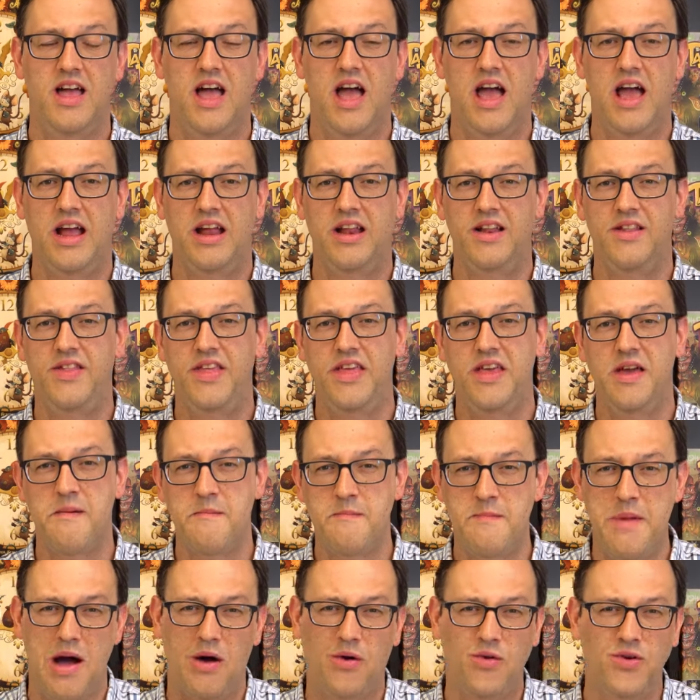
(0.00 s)
And the
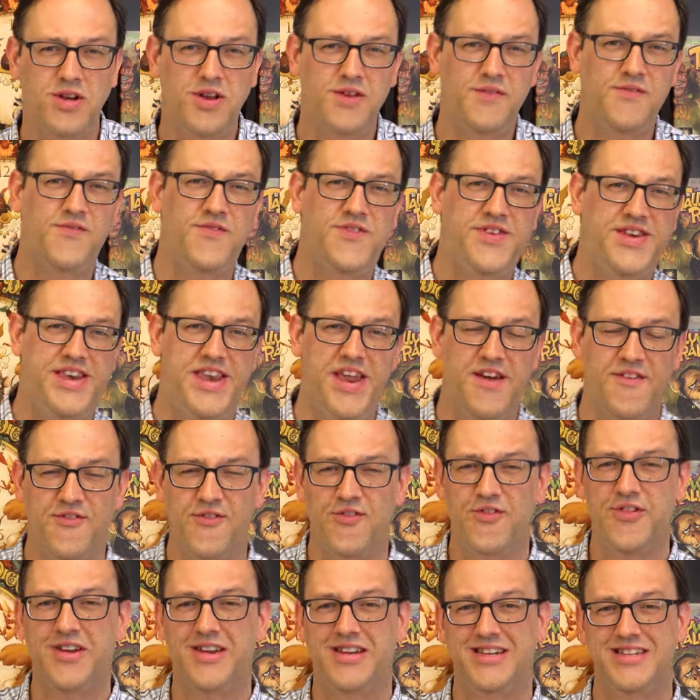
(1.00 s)
amount of
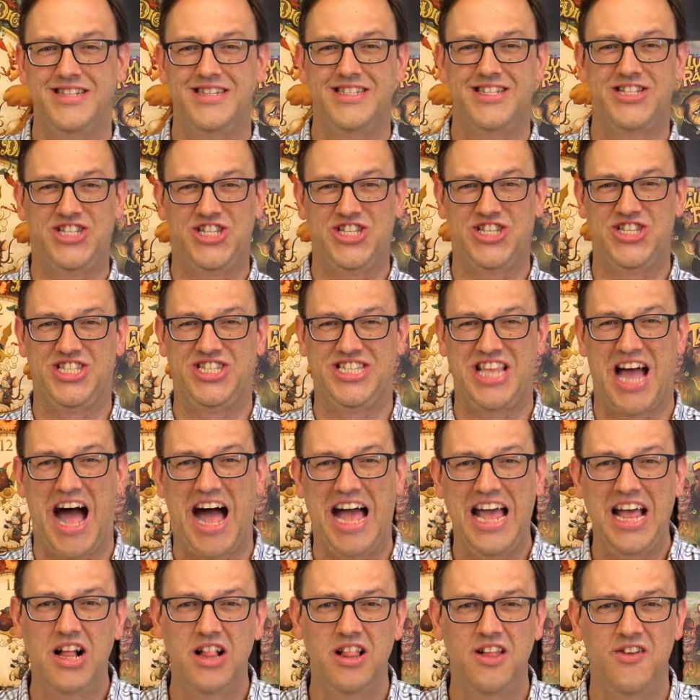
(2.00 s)
different
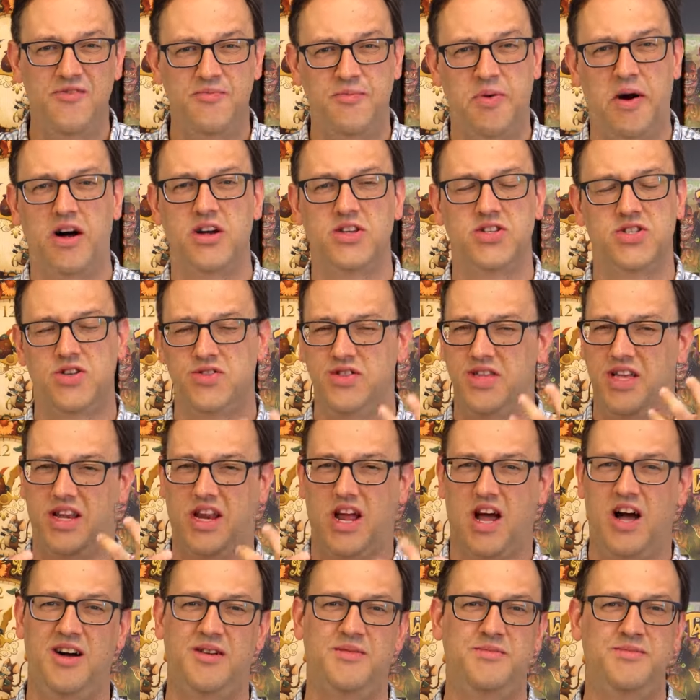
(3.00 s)
style of puzzle that
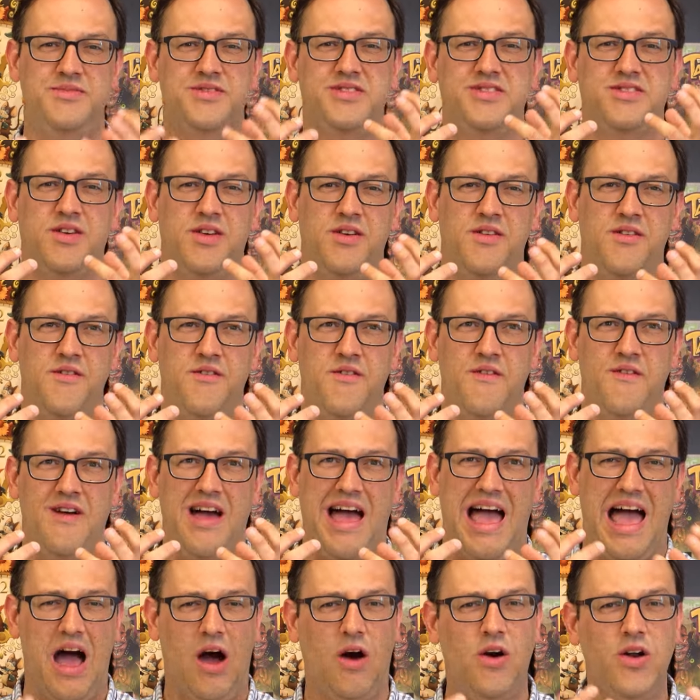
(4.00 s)
comes
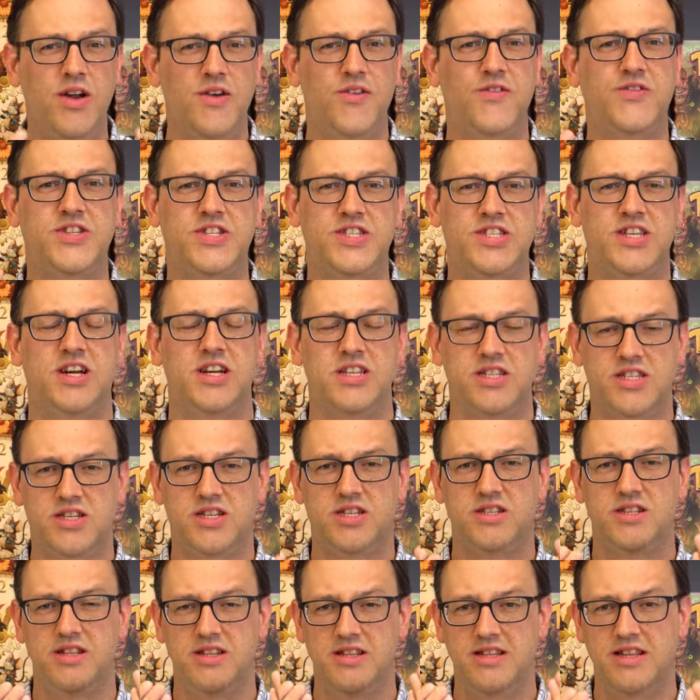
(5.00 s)
out of
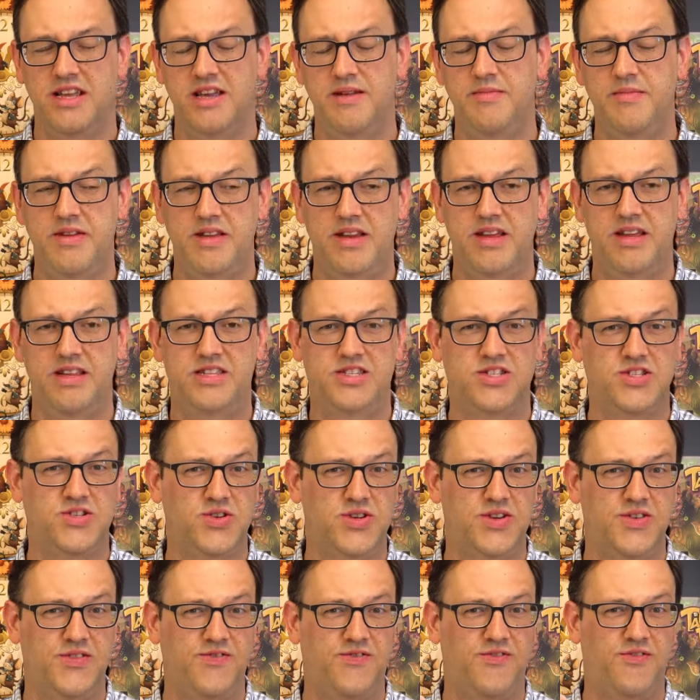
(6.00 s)
such limited
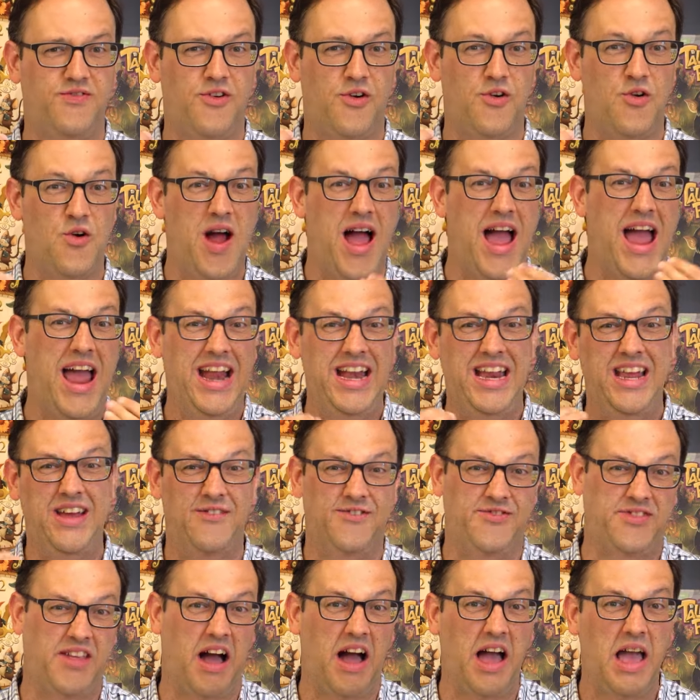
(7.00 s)
sort of variety
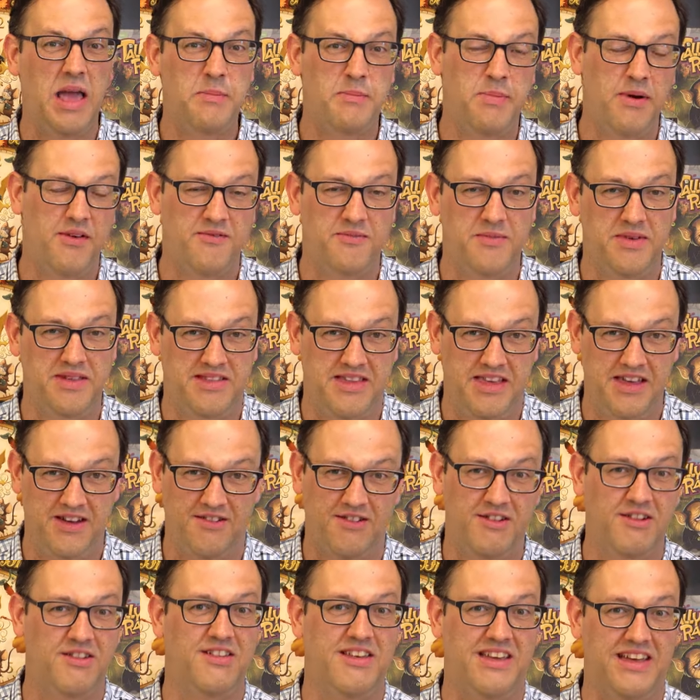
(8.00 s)
of type of
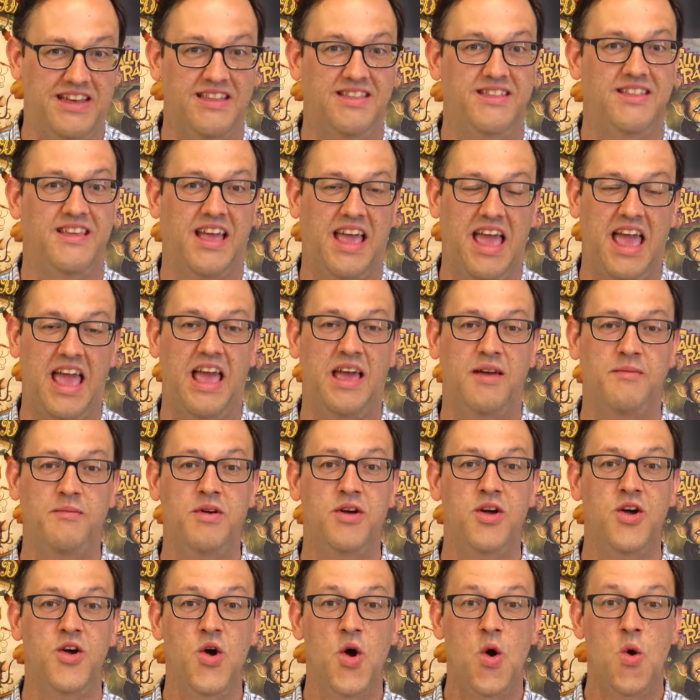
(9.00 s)
material in the game
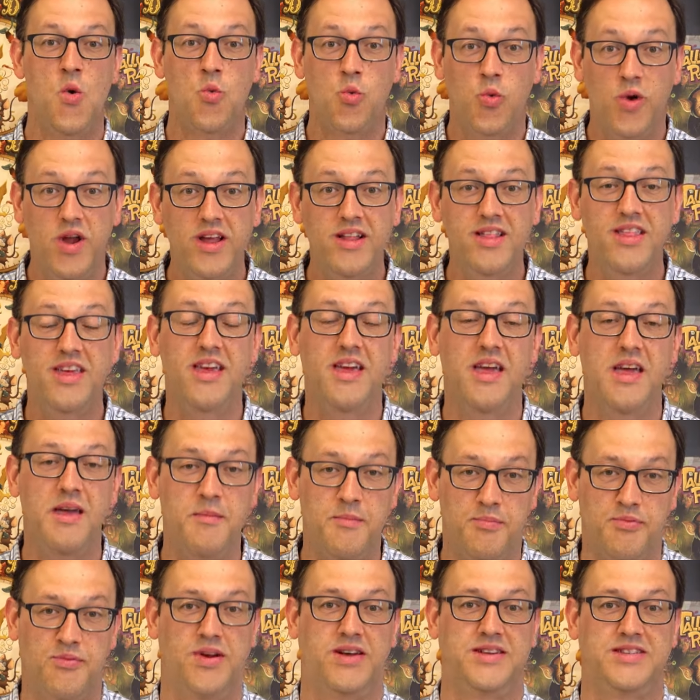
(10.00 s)
really
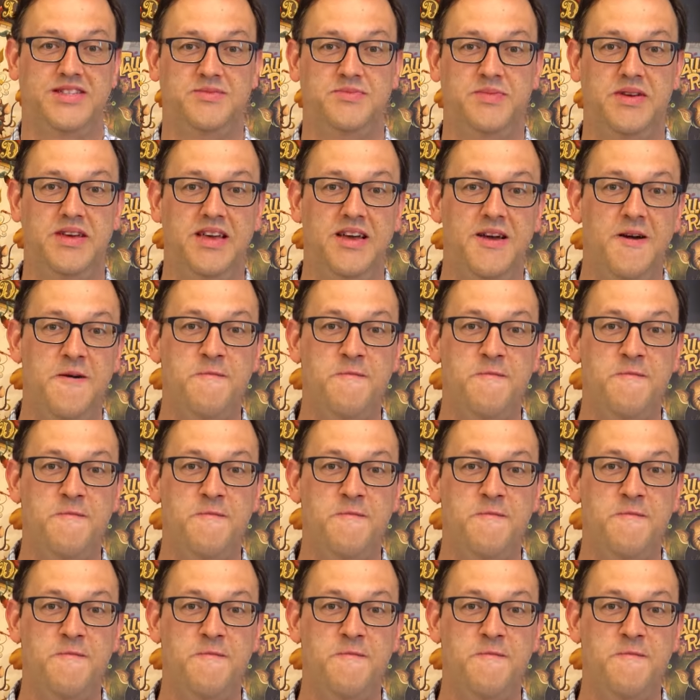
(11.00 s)
impressed me.